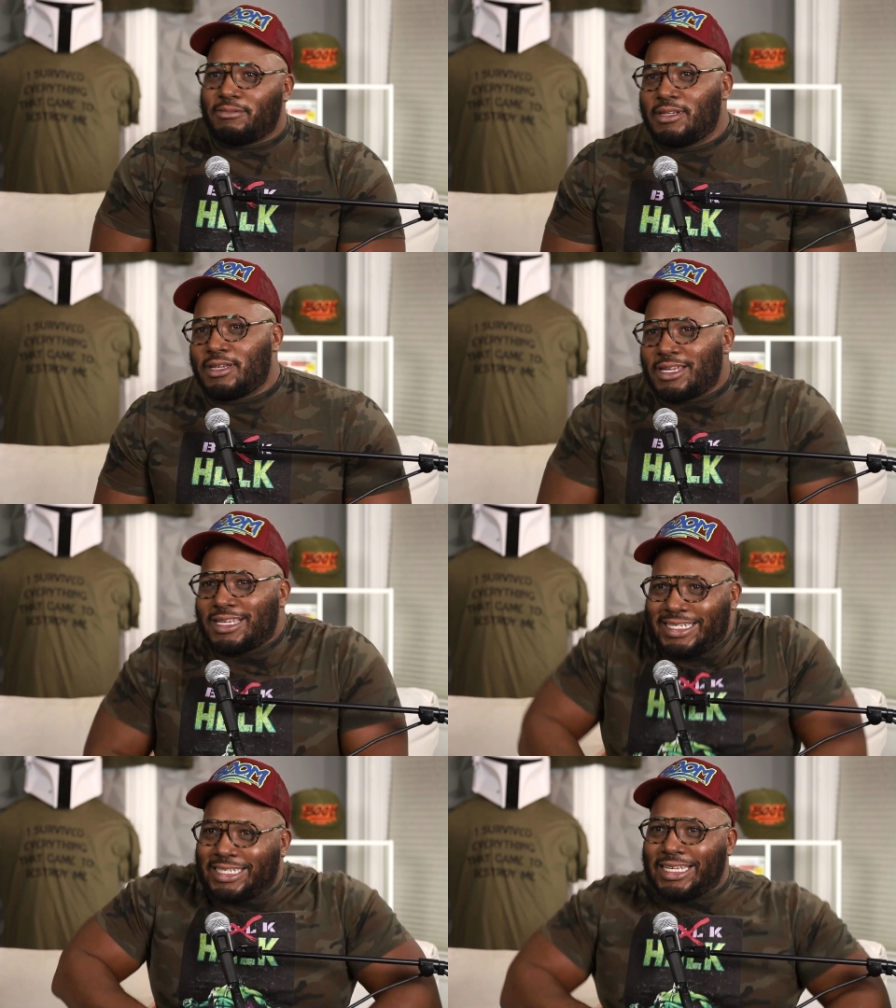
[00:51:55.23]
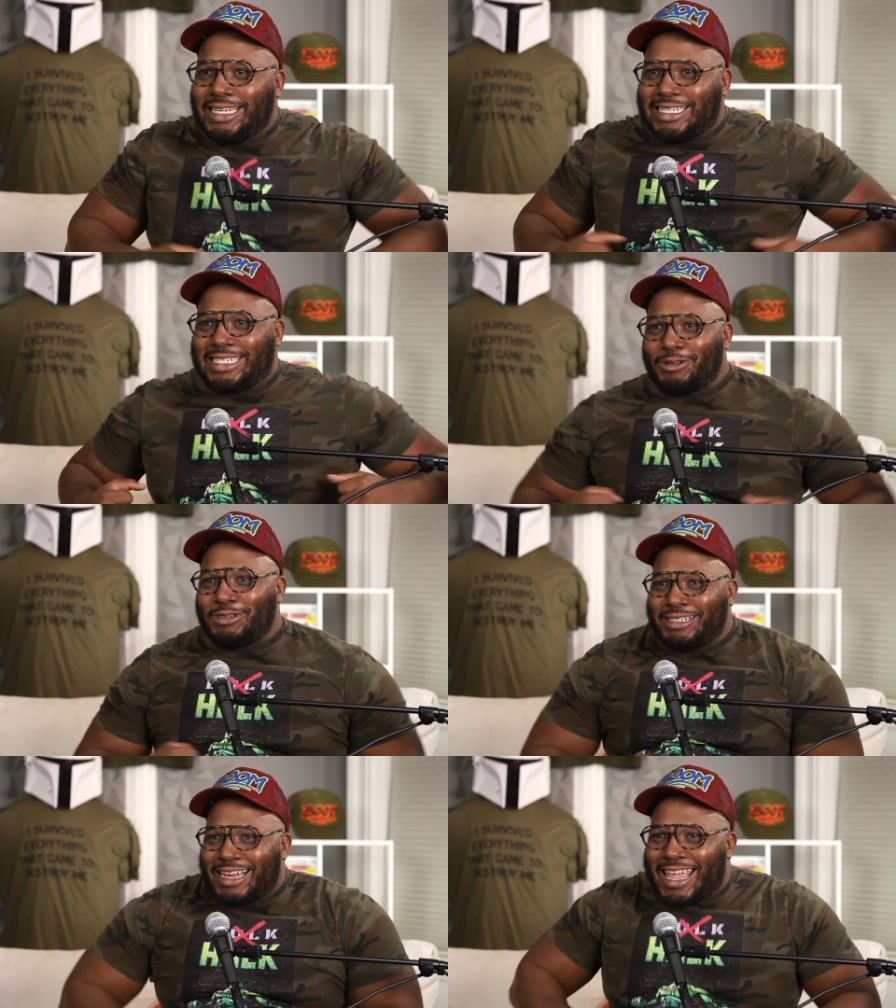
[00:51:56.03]
You see these
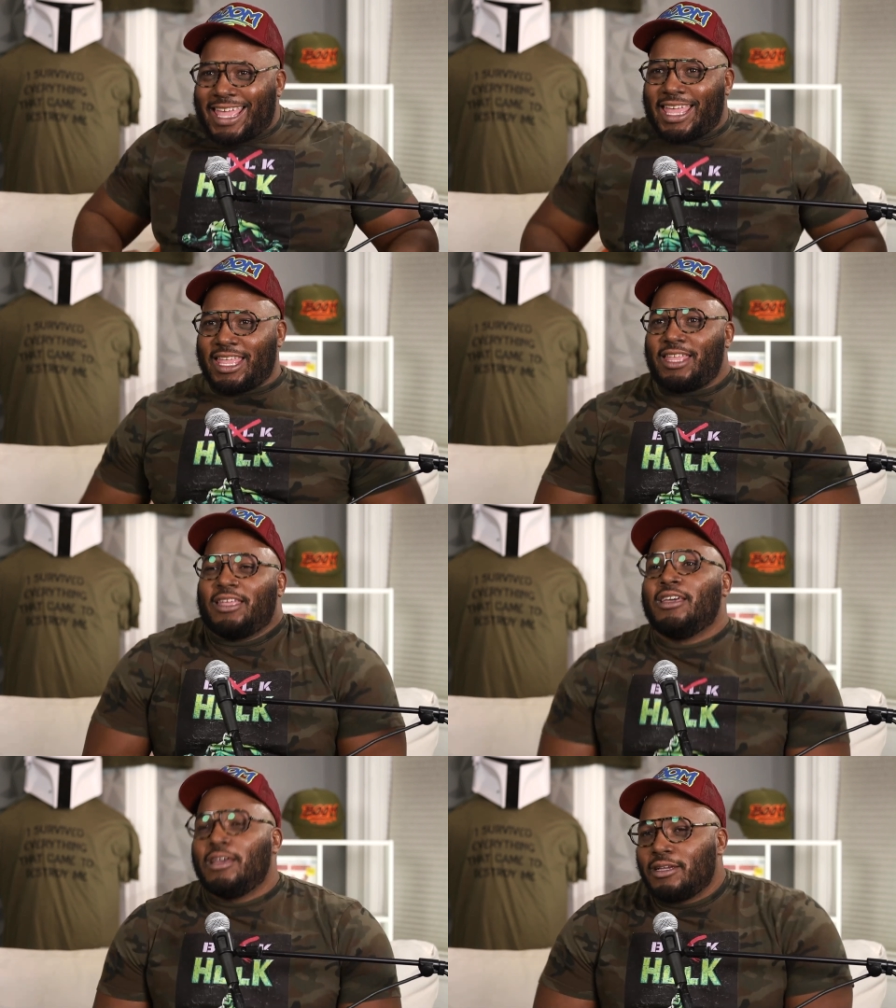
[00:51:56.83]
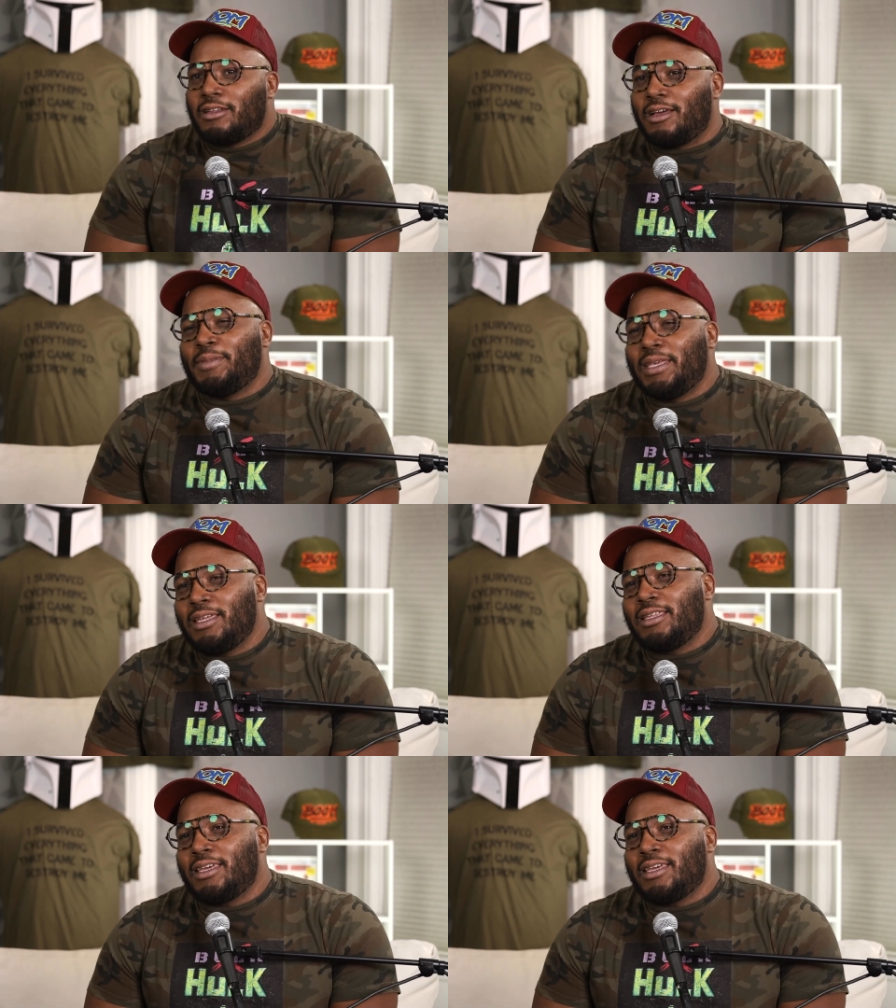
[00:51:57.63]
shoulders, You know what I mean?